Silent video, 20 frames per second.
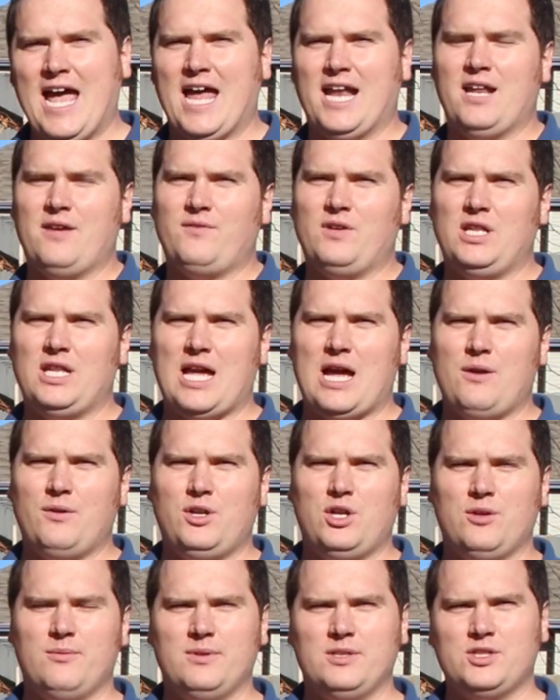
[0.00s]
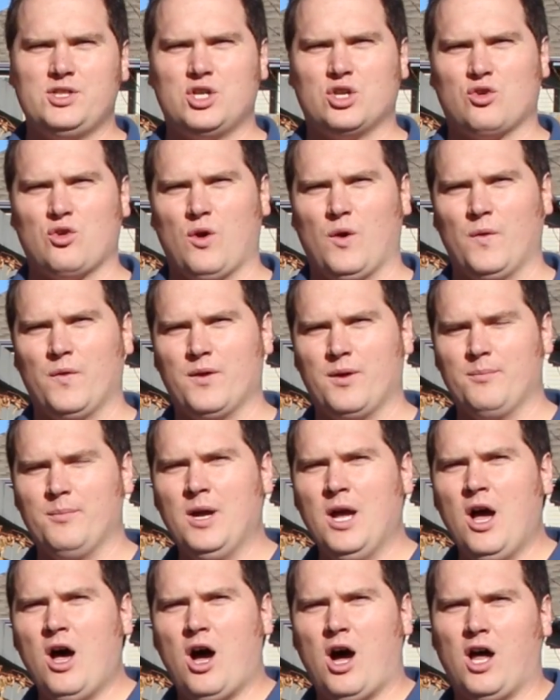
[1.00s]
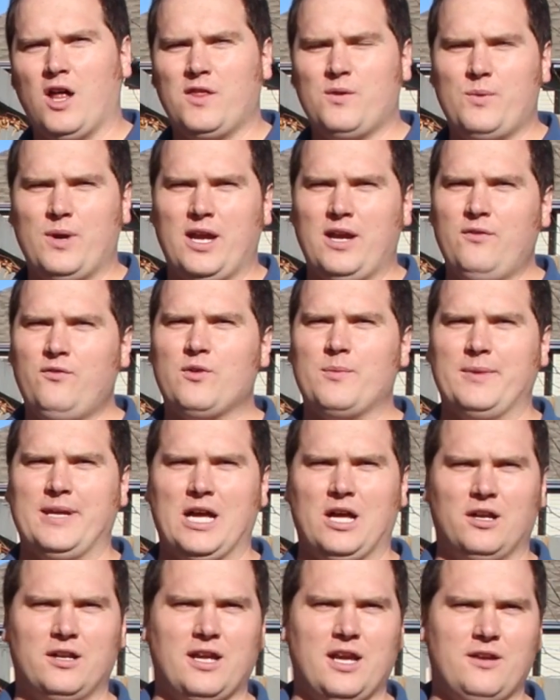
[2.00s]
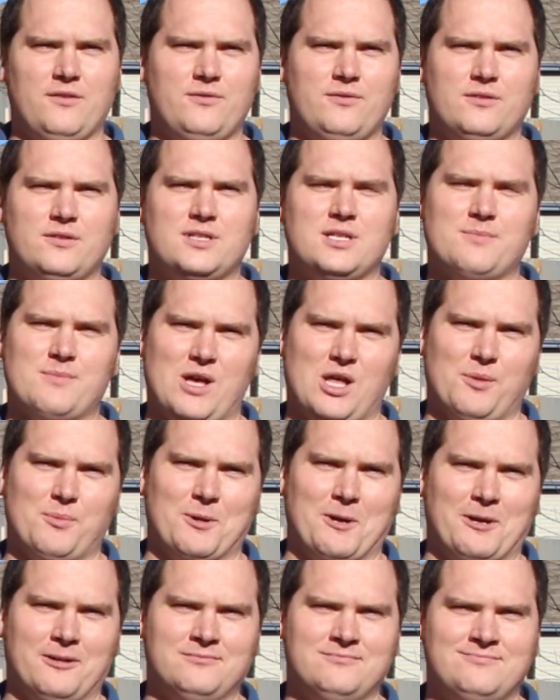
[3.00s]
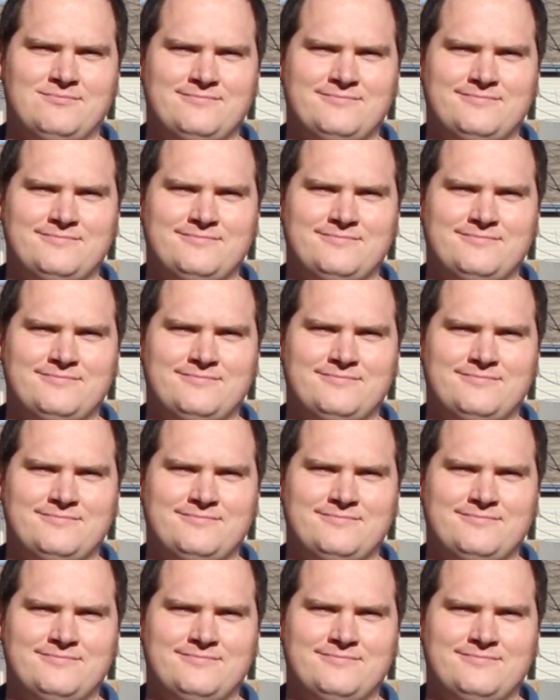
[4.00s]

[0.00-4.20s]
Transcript: and have allowed humans to grow them all the way from Yellowknife to Melbourne.